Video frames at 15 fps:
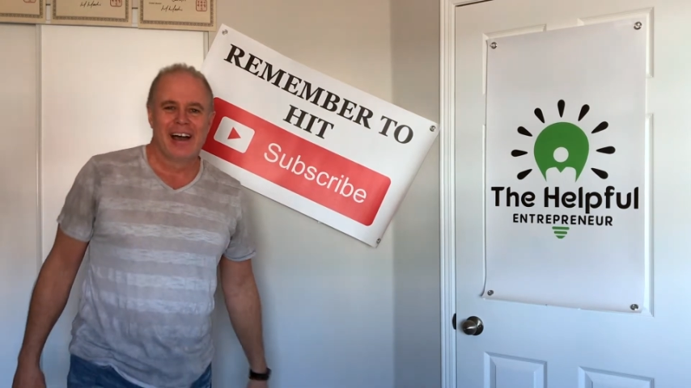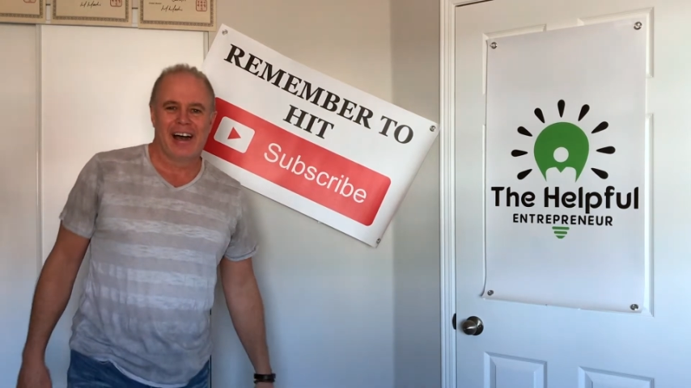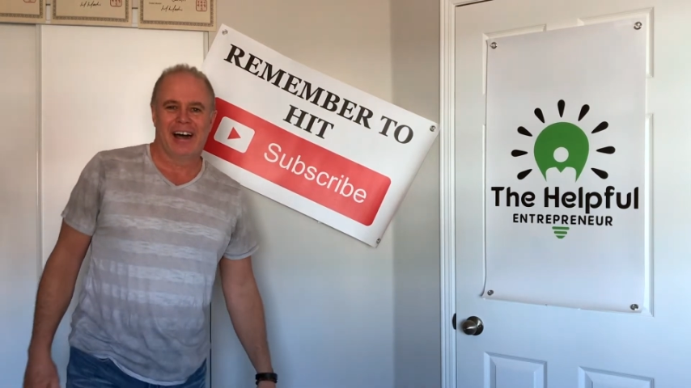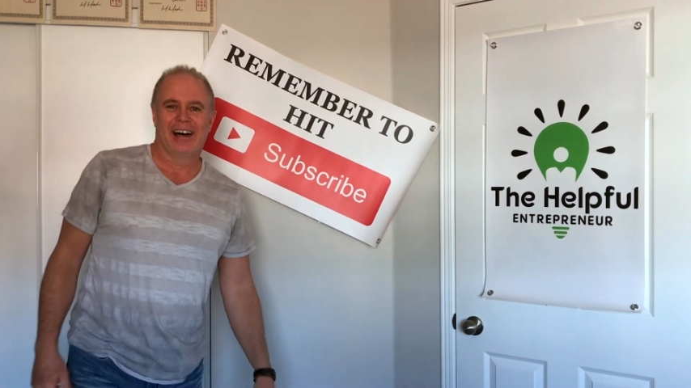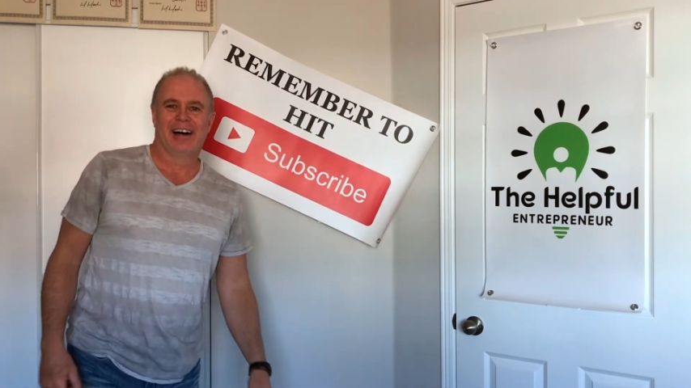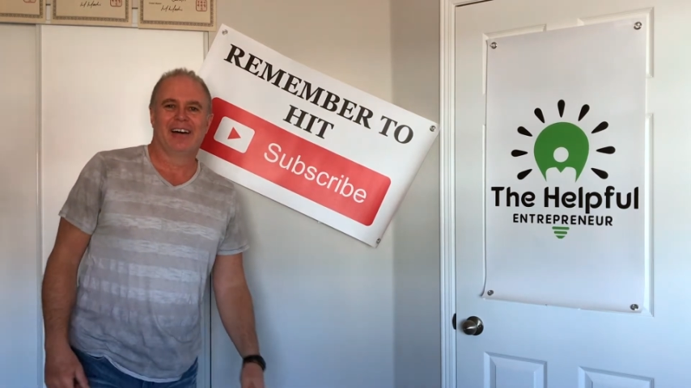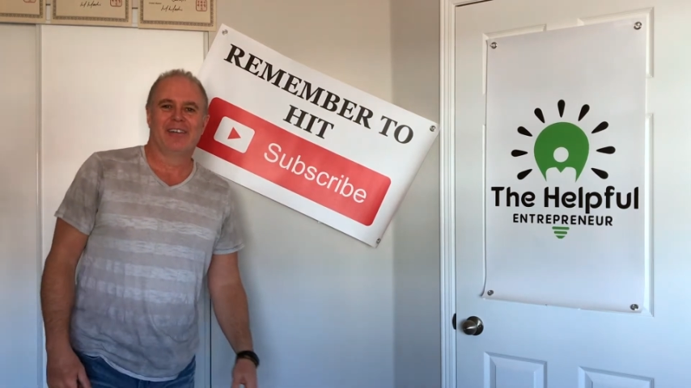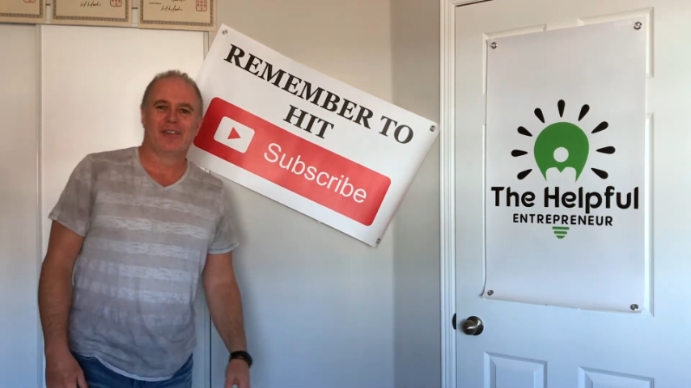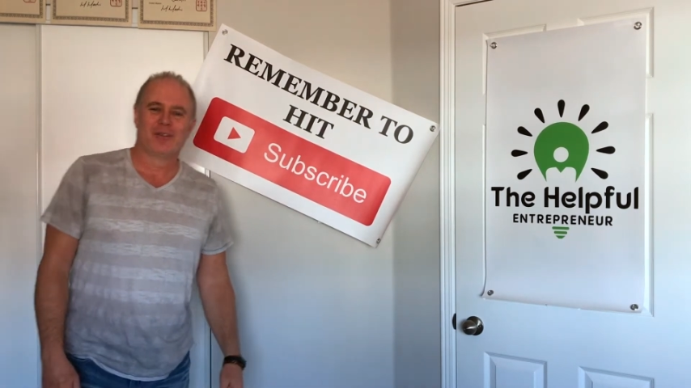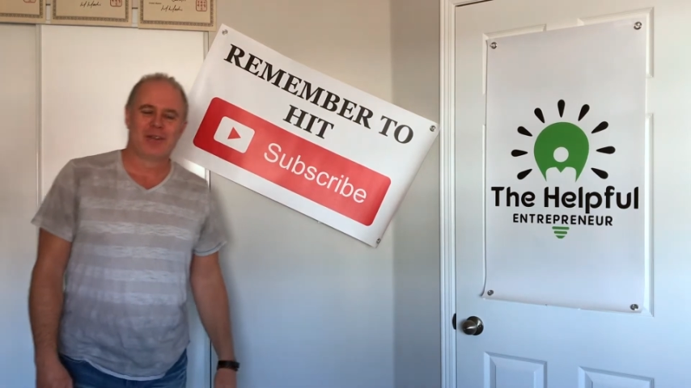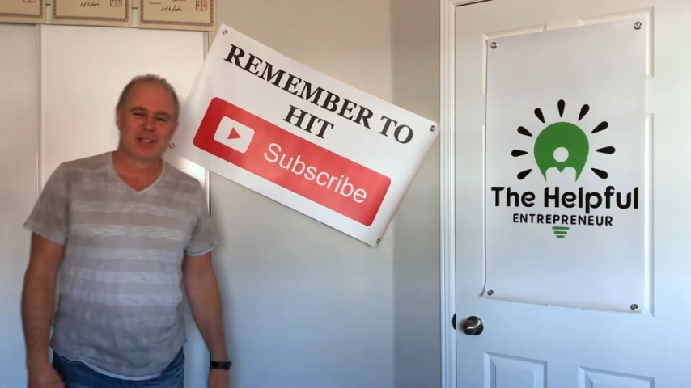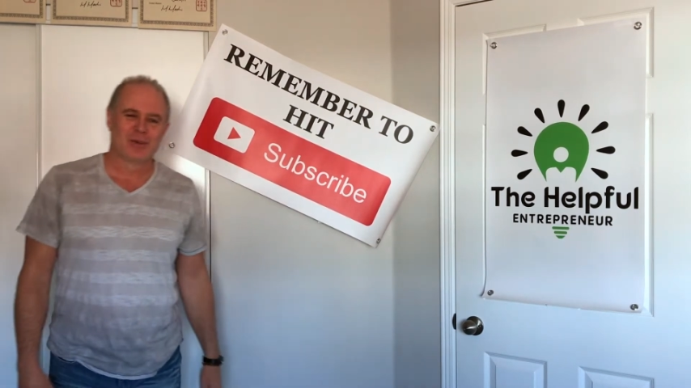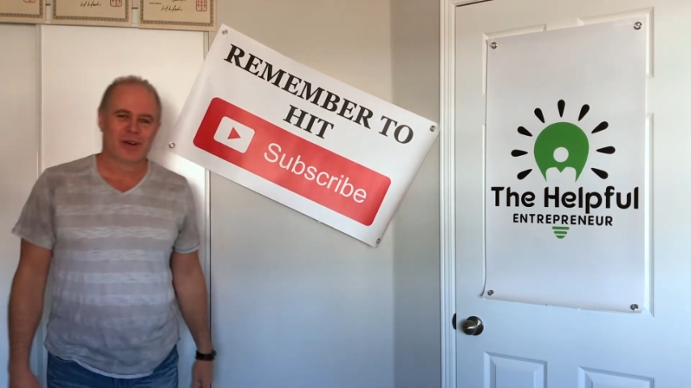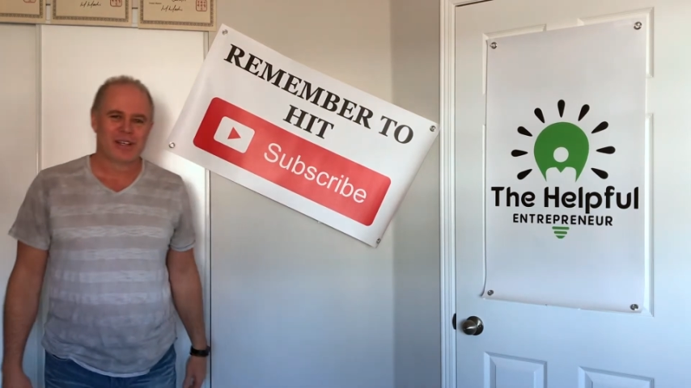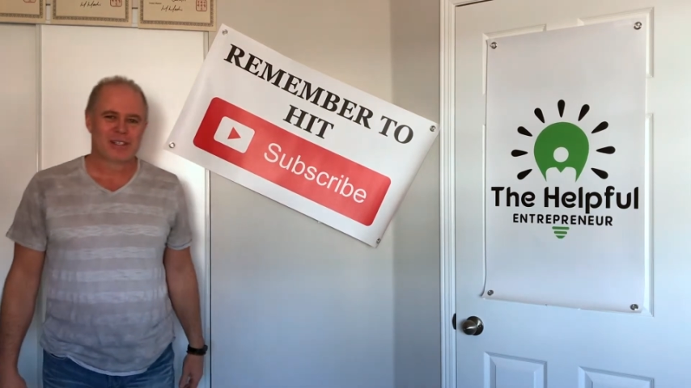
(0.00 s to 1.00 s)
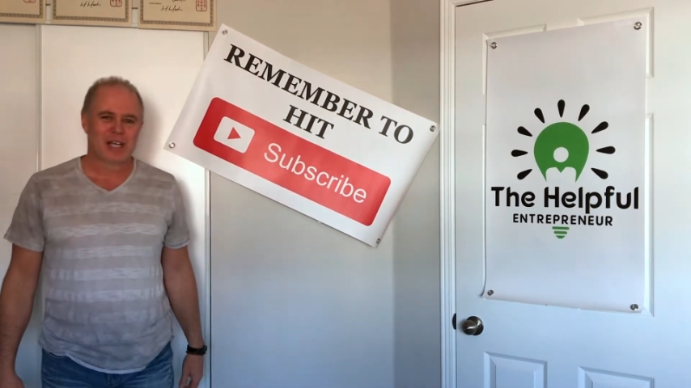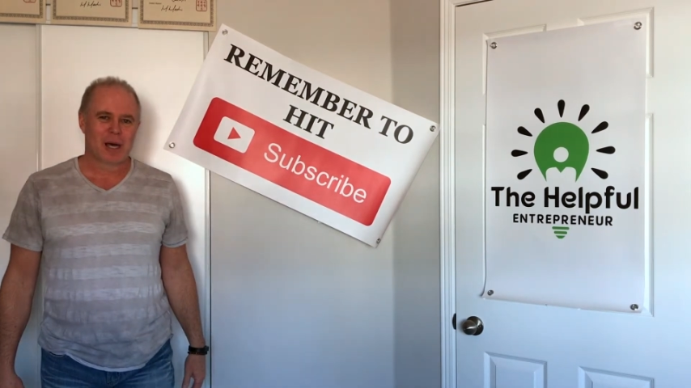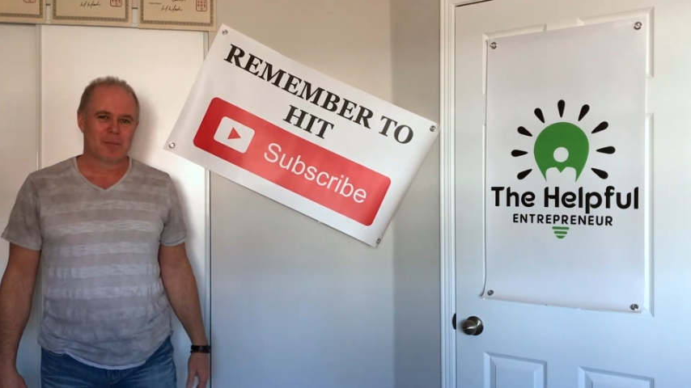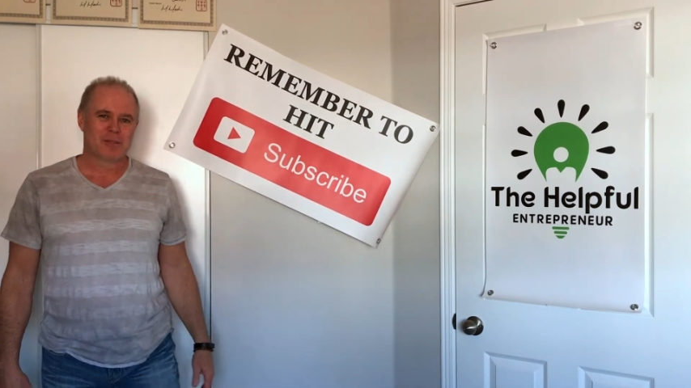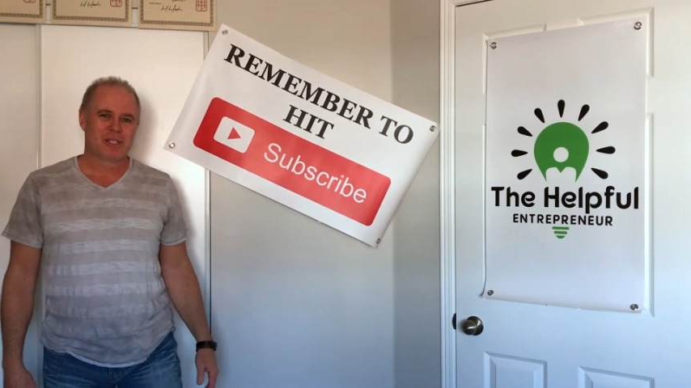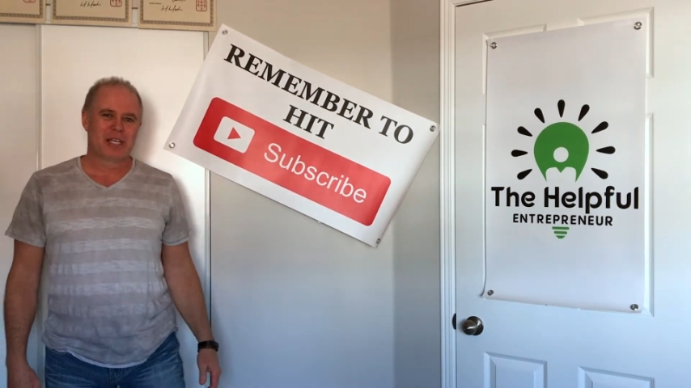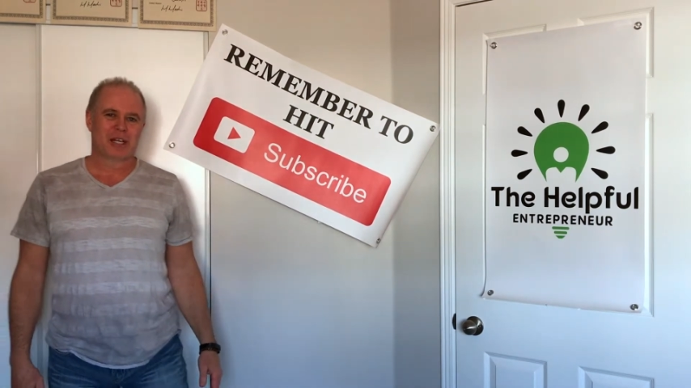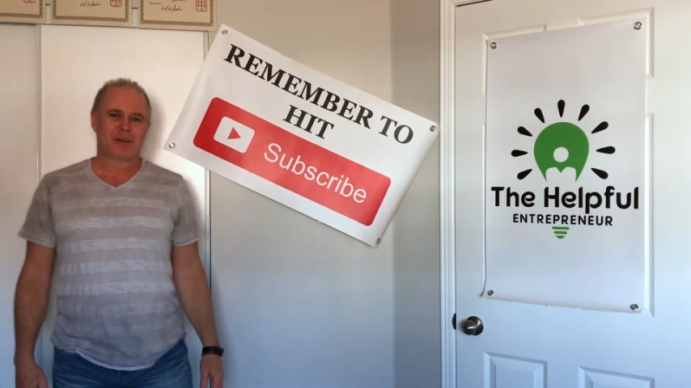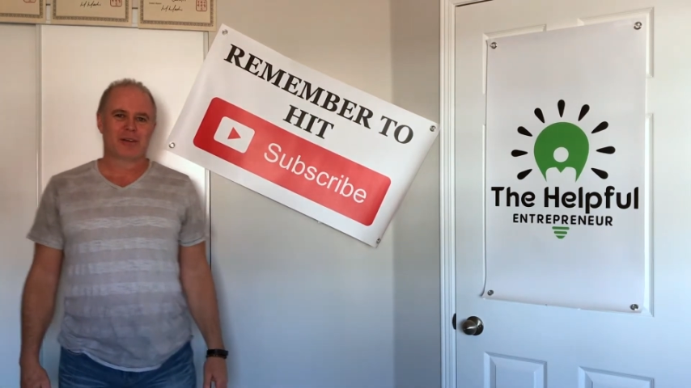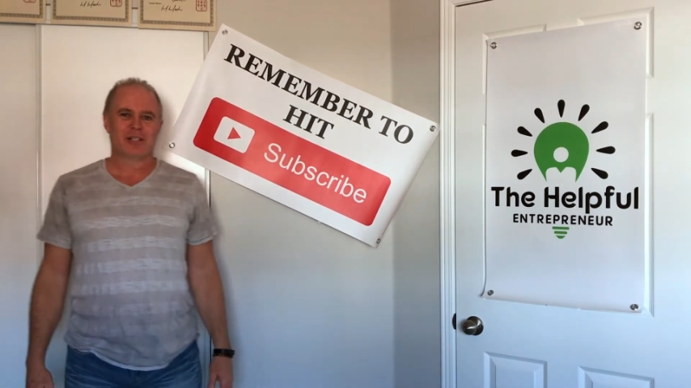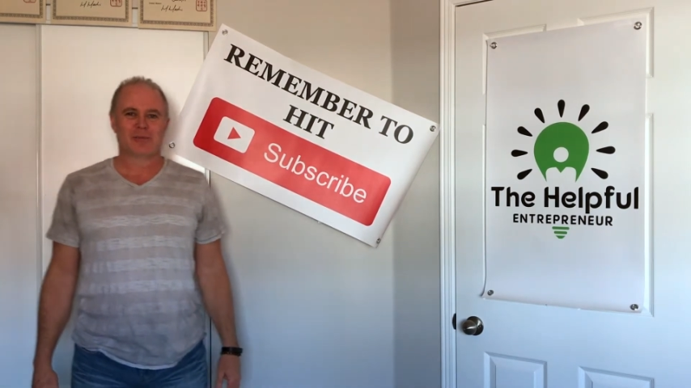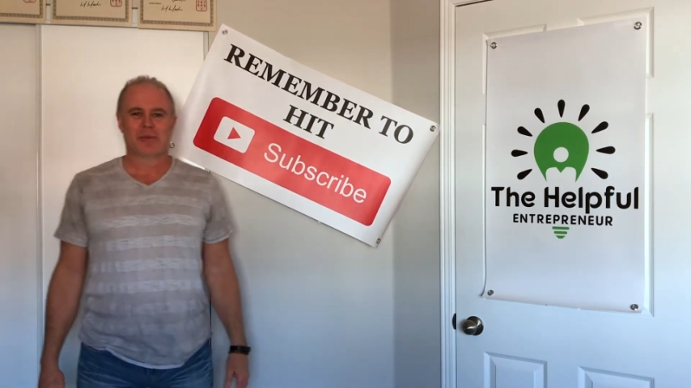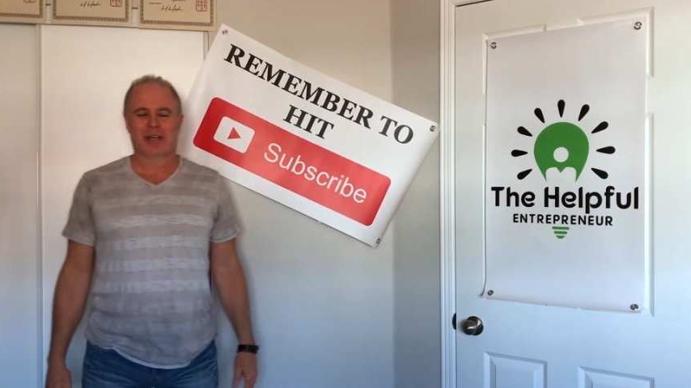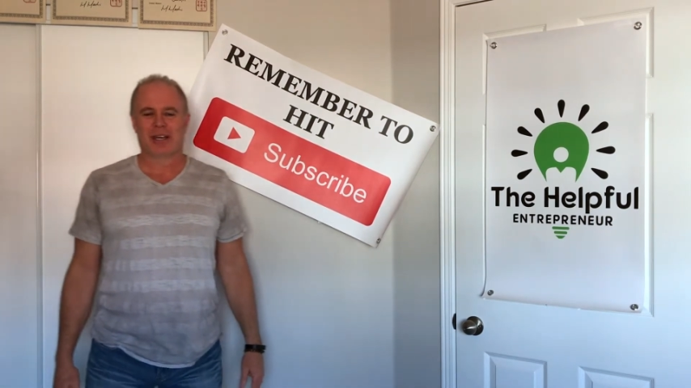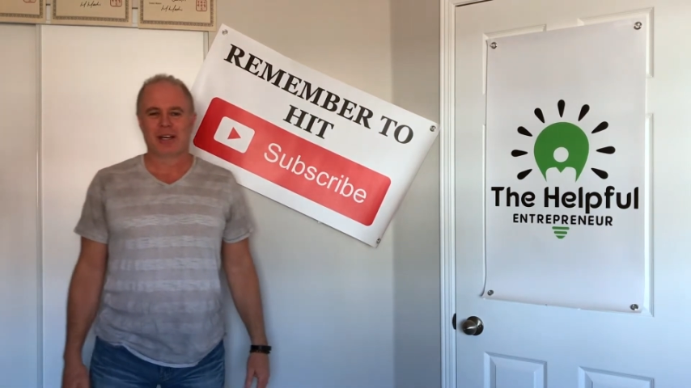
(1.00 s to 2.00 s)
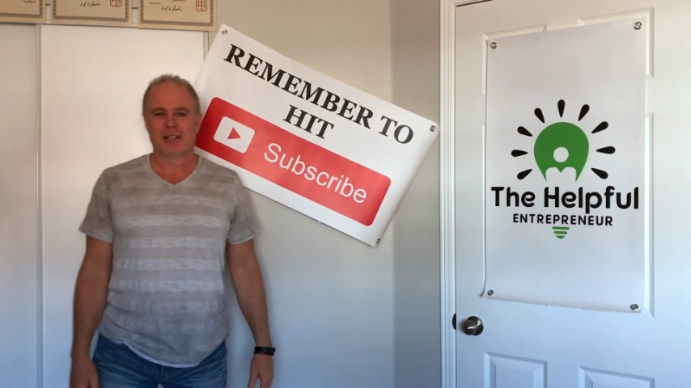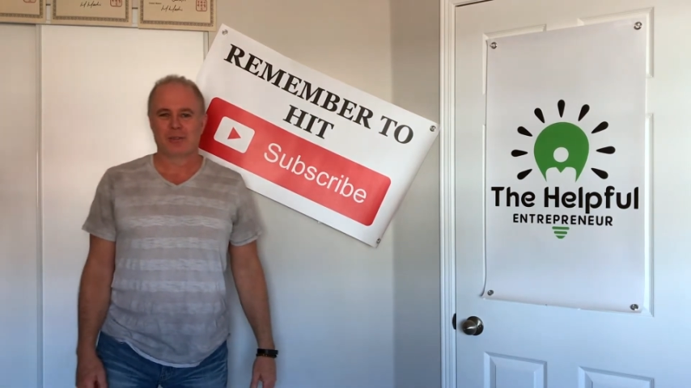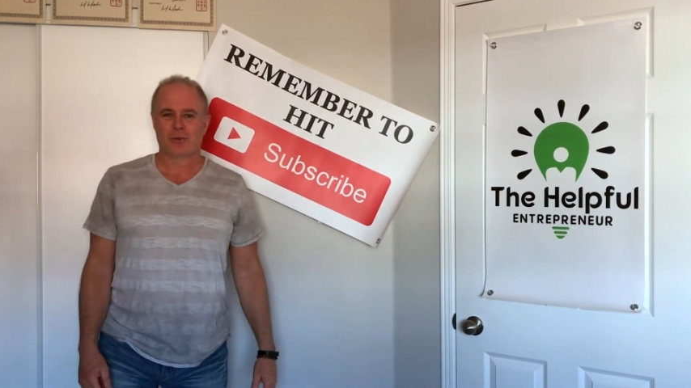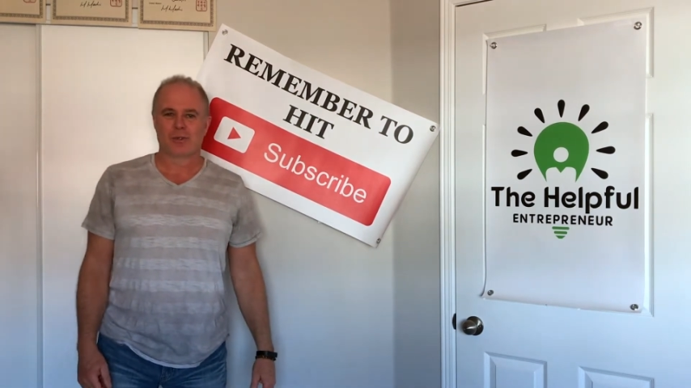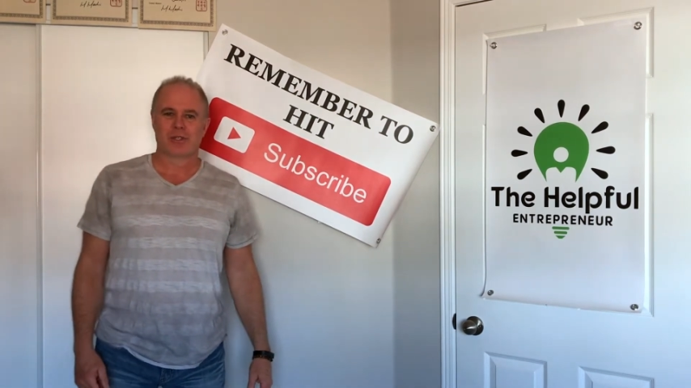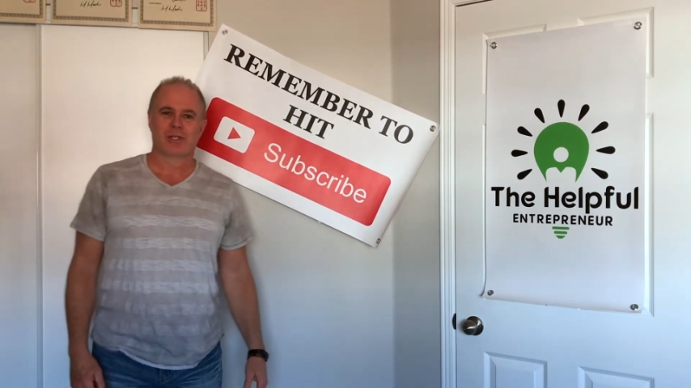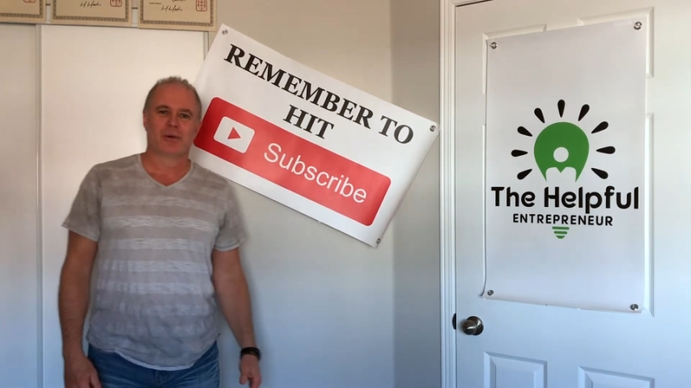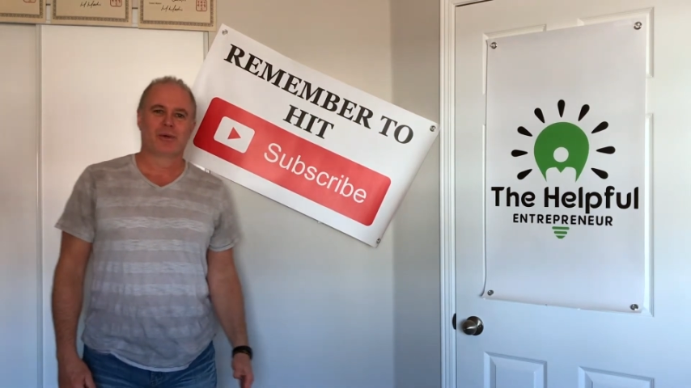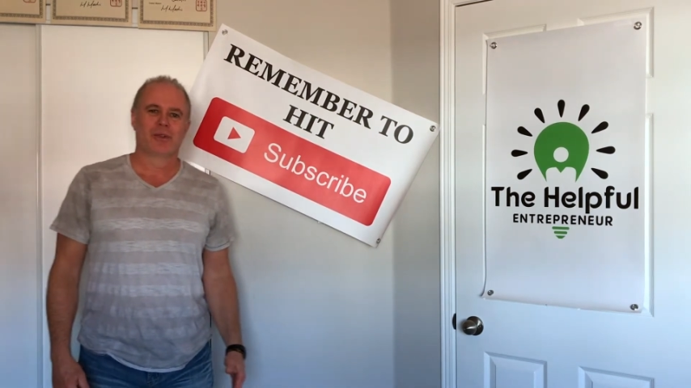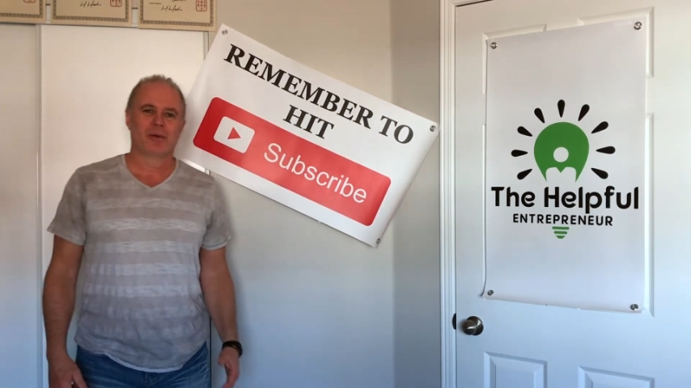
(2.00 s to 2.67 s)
Uh, the reason why it's top secret is because we're still